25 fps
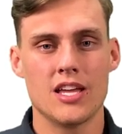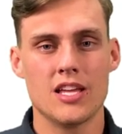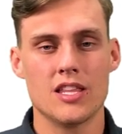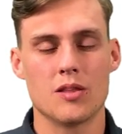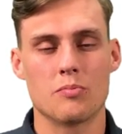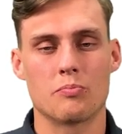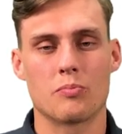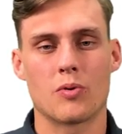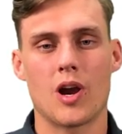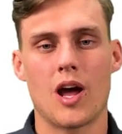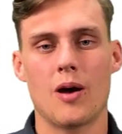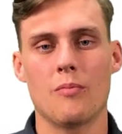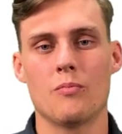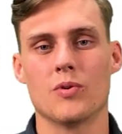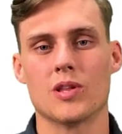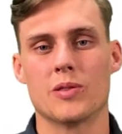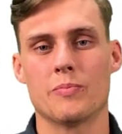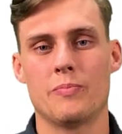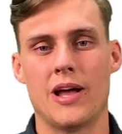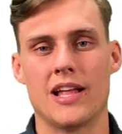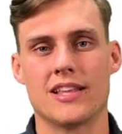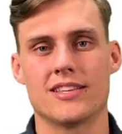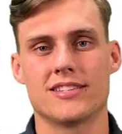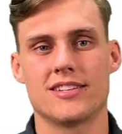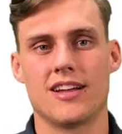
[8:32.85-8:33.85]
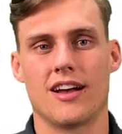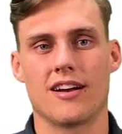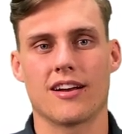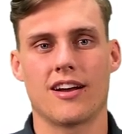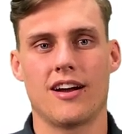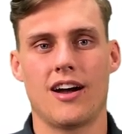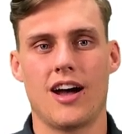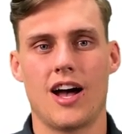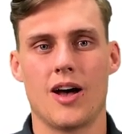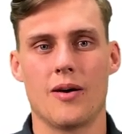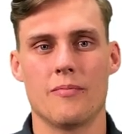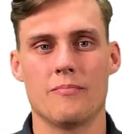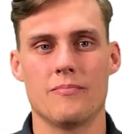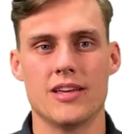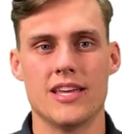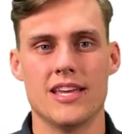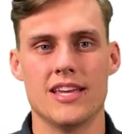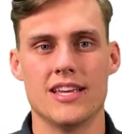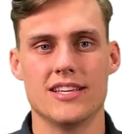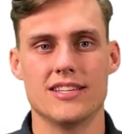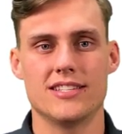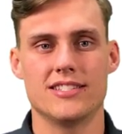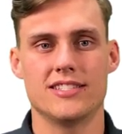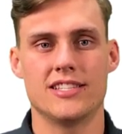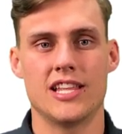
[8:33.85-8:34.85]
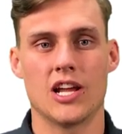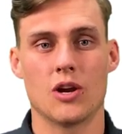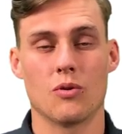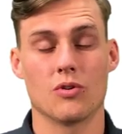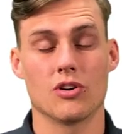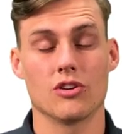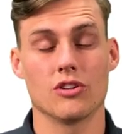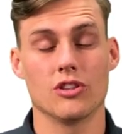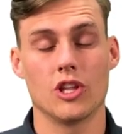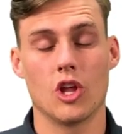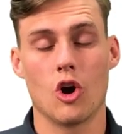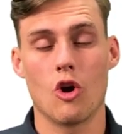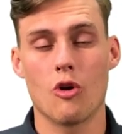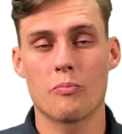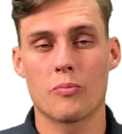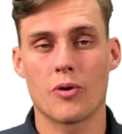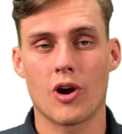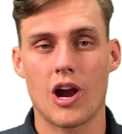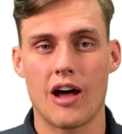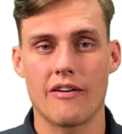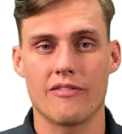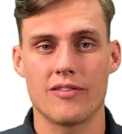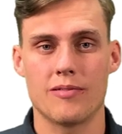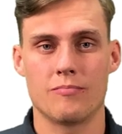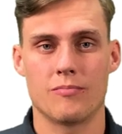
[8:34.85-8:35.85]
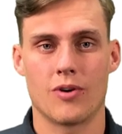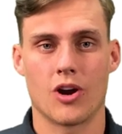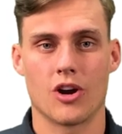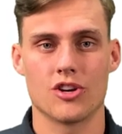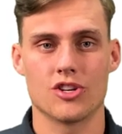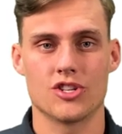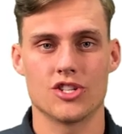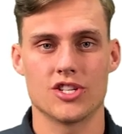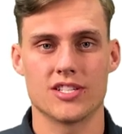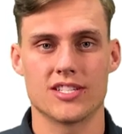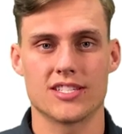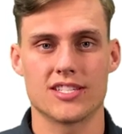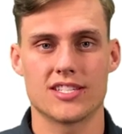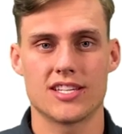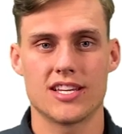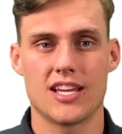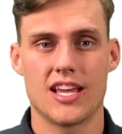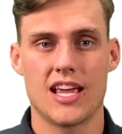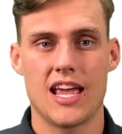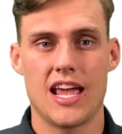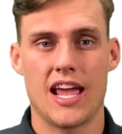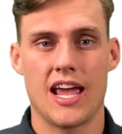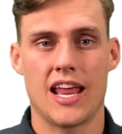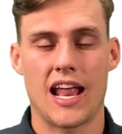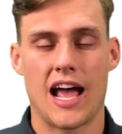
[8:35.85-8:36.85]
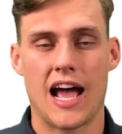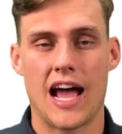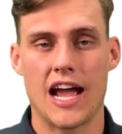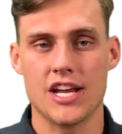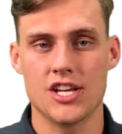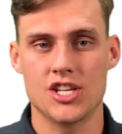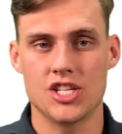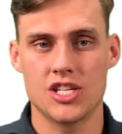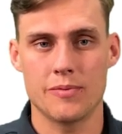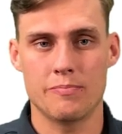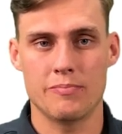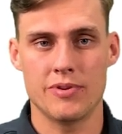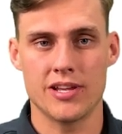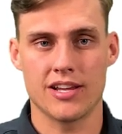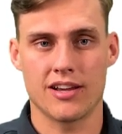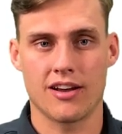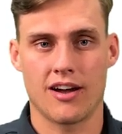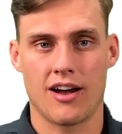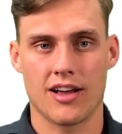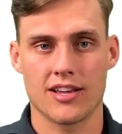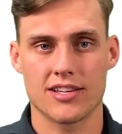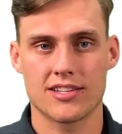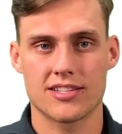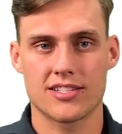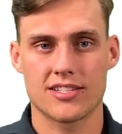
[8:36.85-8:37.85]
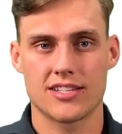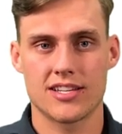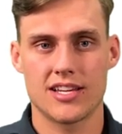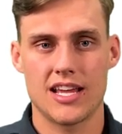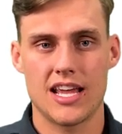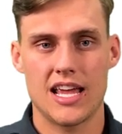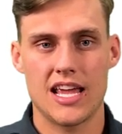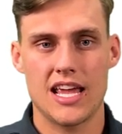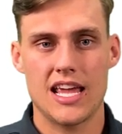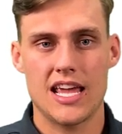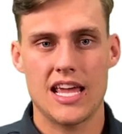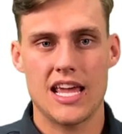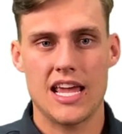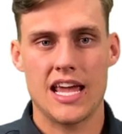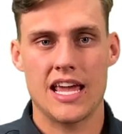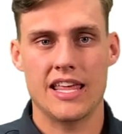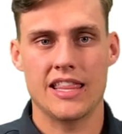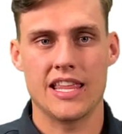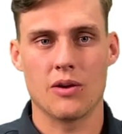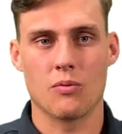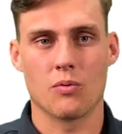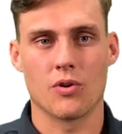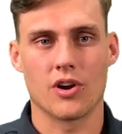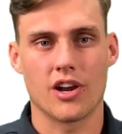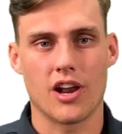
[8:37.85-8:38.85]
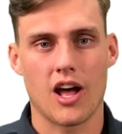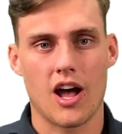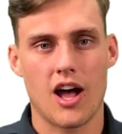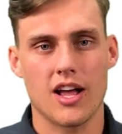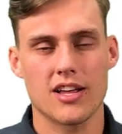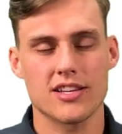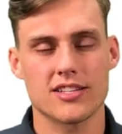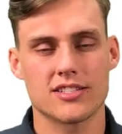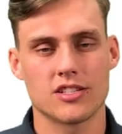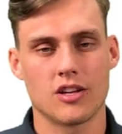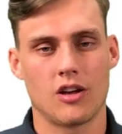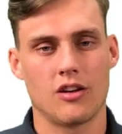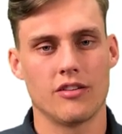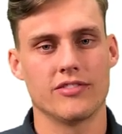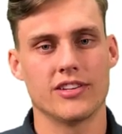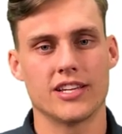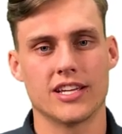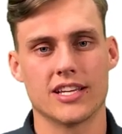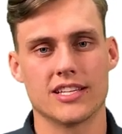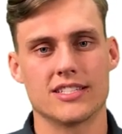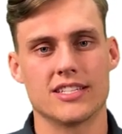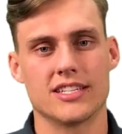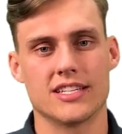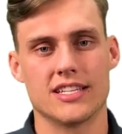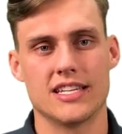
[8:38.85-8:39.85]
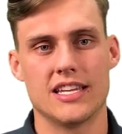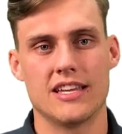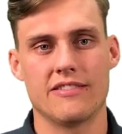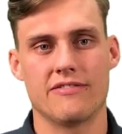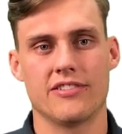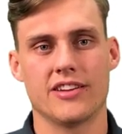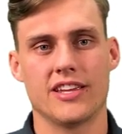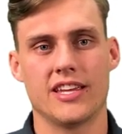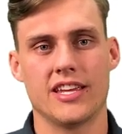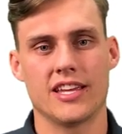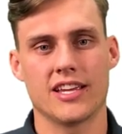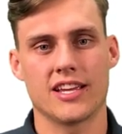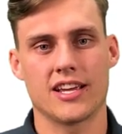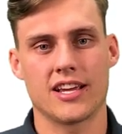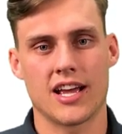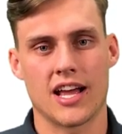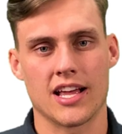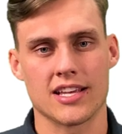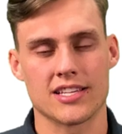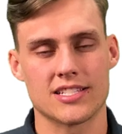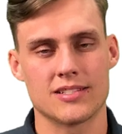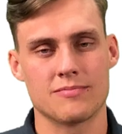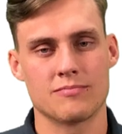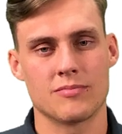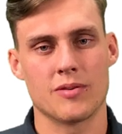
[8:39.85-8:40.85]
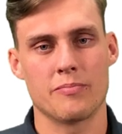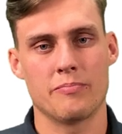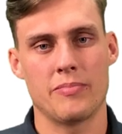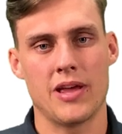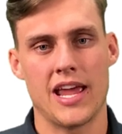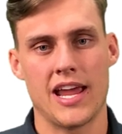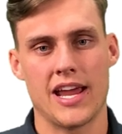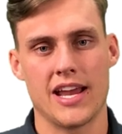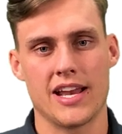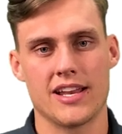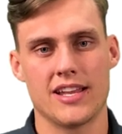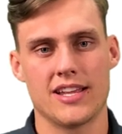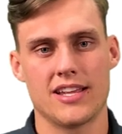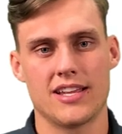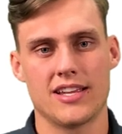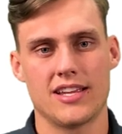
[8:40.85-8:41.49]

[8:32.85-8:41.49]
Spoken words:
The problem with Pets.com is there were low profit margins and high shipping costs, and they were not solving a significant customer pain.